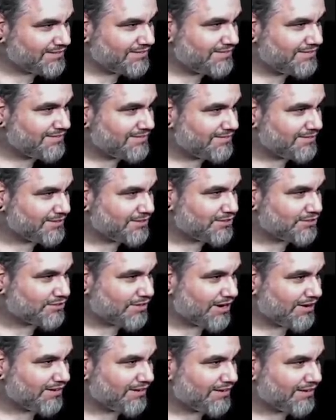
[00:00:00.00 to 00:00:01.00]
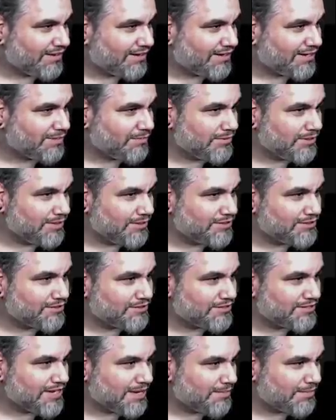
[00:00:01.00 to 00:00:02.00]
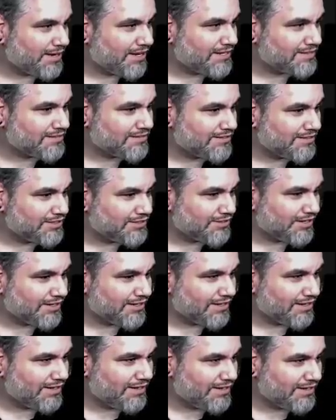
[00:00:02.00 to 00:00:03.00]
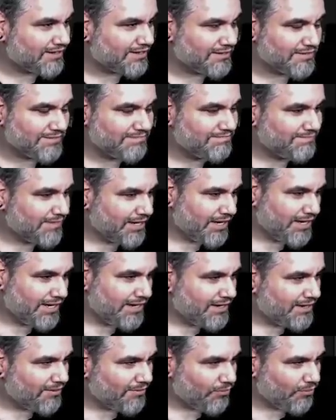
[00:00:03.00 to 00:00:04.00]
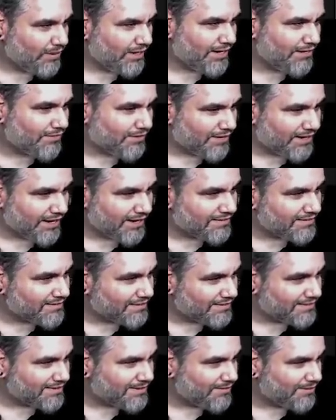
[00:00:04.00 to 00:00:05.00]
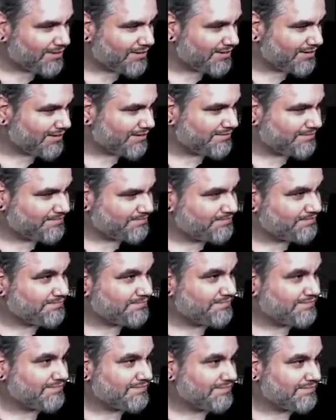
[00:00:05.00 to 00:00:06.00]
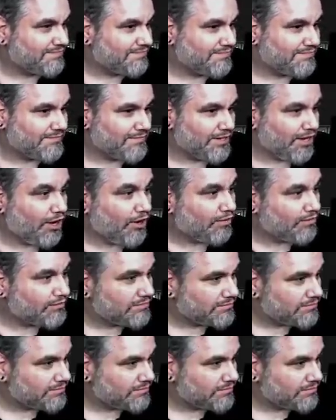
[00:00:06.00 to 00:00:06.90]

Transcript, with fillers: Yeah. With Drown in the Loch, number dose, or Snapcaster into Drown in the Loch, or whatever nonsense they want to do. Oh.